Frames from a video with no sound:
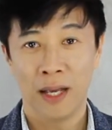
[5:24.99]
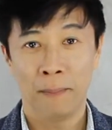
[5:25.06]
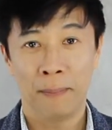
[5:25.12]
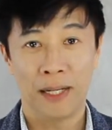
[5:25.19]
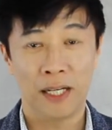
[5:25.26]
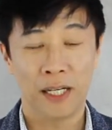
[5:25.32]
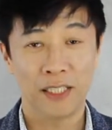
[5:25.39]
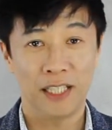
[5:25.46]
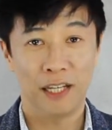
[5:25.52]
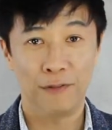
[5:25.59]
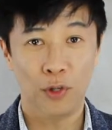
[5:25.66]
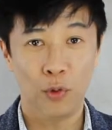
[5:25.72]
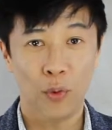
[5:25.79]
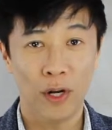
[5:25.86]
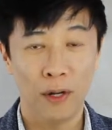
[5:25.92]
Because if
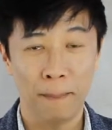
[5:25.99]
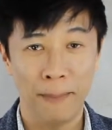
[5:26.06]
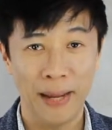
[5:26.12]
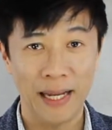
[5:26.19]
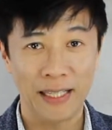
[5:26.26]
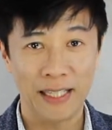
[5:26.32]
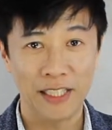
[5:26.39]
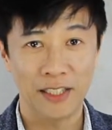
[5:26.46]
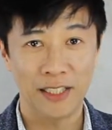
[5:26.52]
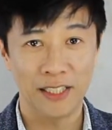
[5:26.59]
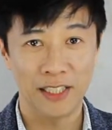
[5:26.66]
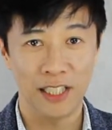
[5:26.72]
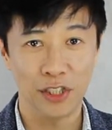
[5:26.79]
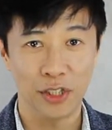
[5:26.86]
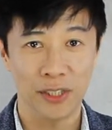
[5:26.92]
you want to make these
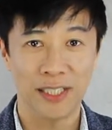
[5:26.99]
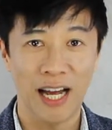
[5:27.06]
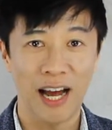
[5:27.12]
decisions